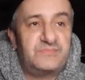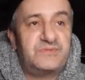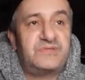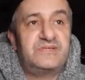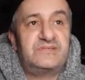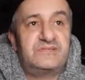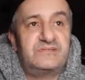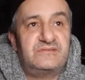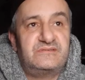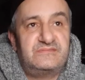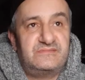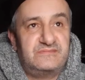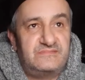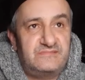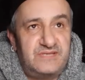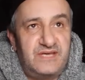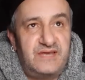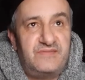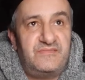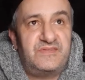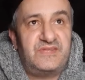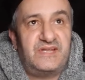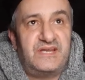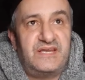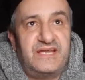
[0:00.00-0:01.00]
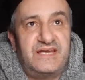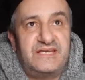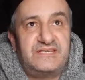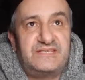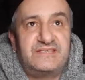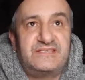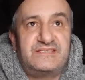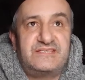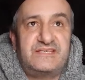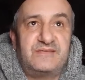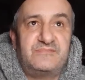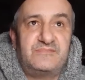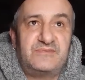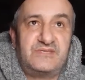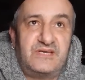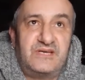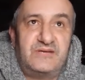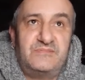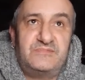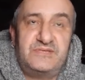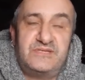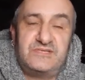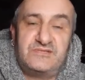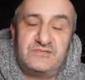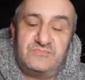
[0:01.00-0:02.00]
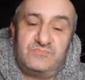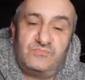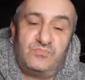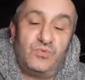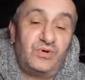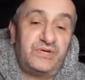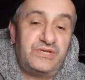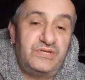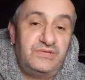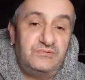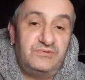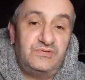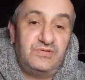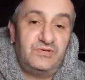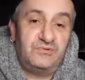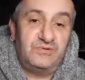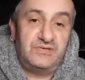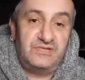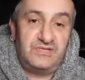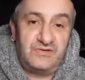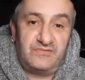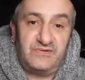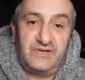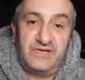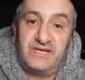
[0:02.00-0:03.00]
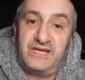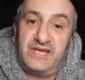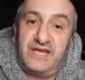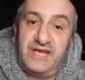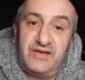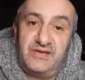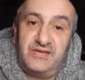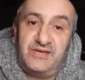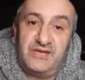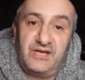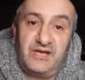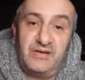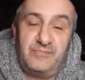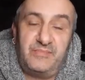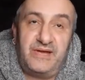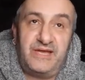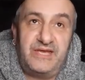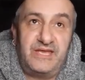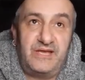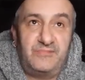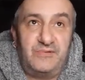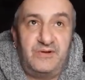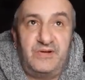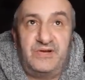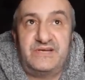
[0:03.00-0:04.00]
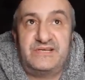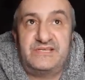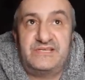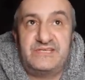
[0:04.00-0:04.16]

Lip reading: but nevertheless, sometimes it's what you do in the ring and how you go about your work.